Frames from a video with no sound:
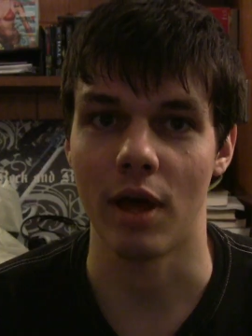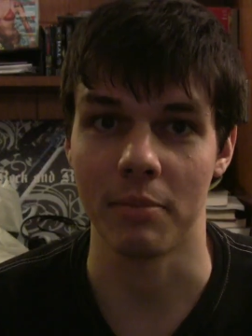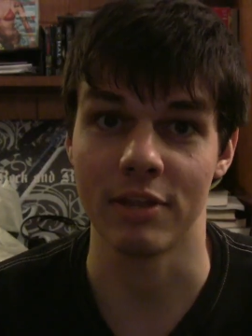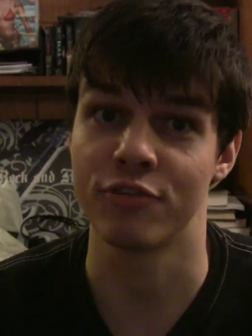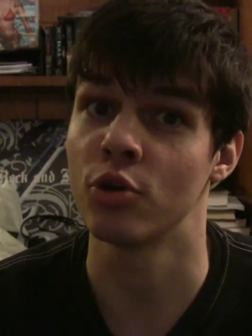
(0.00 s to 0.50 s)

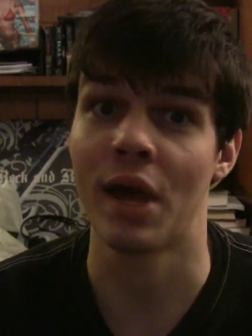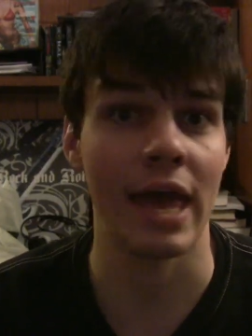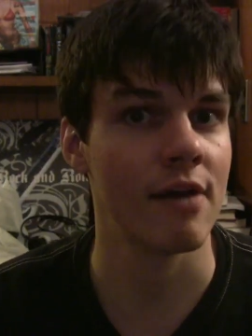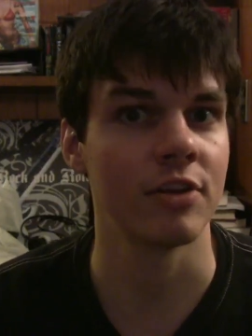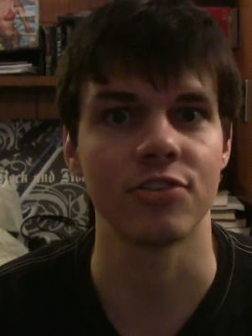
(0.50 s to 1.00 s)
What the
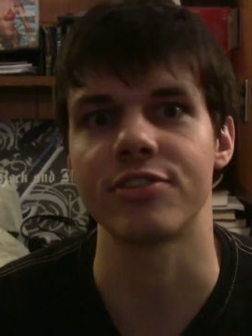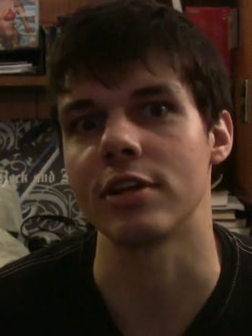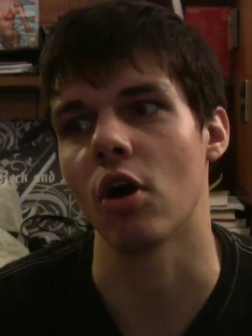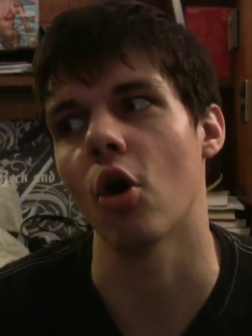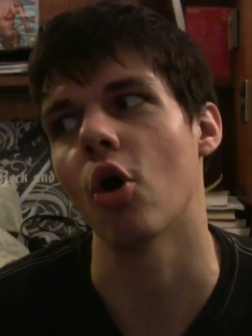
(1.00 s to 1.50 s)
hell
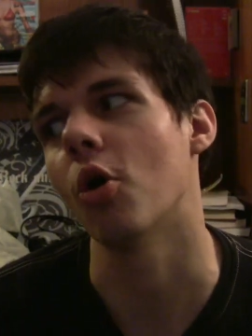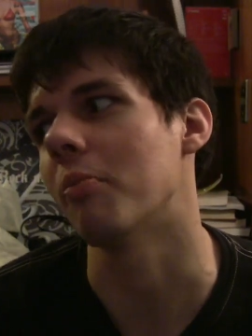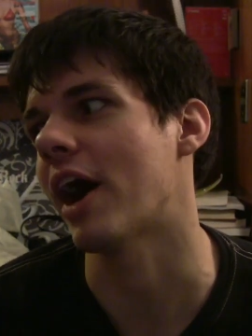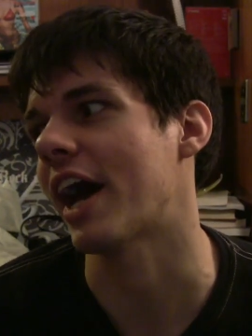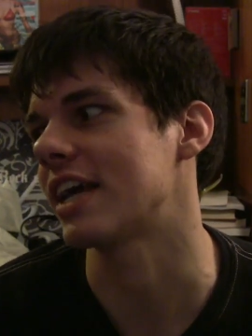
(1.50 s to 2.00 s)
made
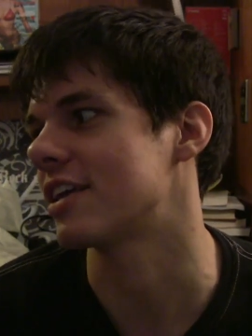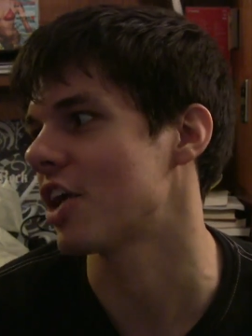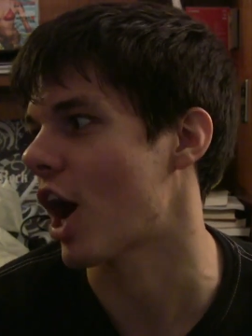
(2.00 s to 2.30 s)
you think,